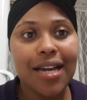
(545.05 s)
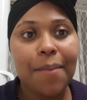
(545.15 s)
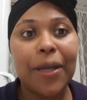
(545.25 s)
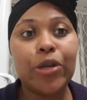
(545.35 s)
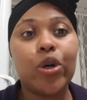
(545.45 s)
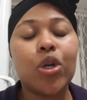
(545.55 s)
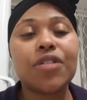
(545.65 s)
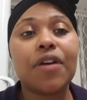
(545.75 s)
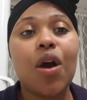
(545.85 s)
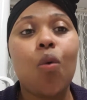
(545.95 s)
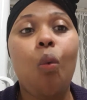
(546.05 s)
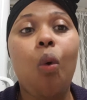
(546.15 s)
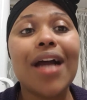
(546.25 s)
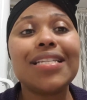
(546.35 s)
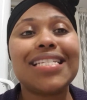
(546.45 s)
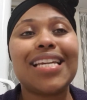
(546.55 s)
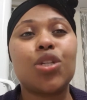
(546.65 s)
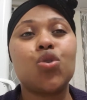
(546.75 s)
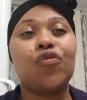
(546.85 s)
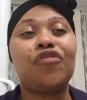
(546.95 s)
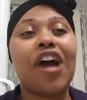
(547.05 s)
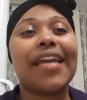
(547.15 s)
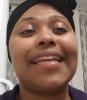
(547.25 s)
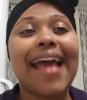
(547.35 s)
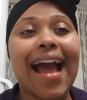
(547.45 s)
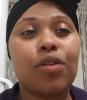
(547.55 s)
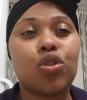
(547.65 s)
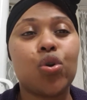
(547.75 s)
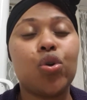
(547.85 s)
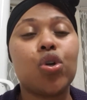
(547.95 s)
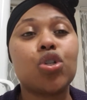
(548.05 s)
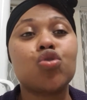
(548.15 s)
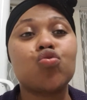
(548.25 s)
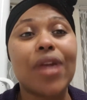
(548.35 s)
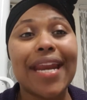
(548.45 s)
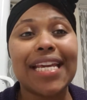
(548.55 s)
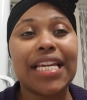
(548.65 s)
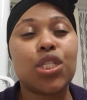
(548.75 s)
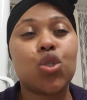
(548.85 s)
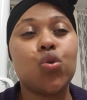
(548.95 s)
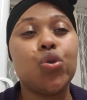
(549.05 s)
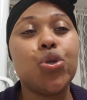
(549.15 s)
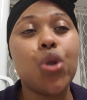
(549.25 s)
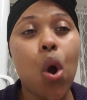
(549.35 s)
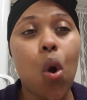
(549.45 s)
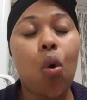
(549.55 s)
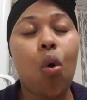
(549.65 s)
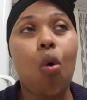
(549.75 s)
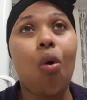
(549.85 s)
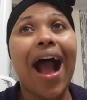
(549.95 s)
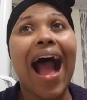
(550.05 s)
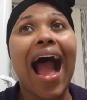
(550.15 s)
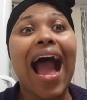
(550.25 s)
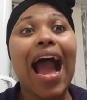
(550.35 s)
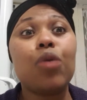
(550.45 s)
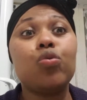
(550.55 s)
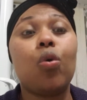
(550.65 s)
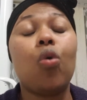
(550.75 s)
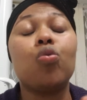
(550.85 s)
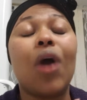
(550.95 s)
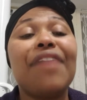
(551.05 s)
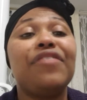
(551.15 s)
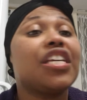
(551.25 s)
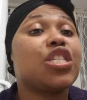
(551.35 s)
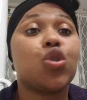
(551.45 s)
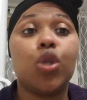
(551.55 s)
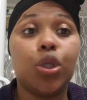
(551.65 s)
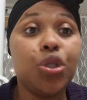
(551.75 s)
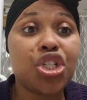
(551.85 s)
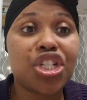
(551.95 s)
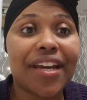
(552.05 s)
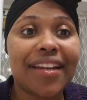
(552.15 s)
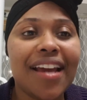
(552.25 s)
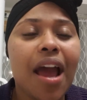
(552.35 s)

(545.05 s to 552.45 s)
but you're not wanting to find out, or you're not ready to know or how, or having a solution.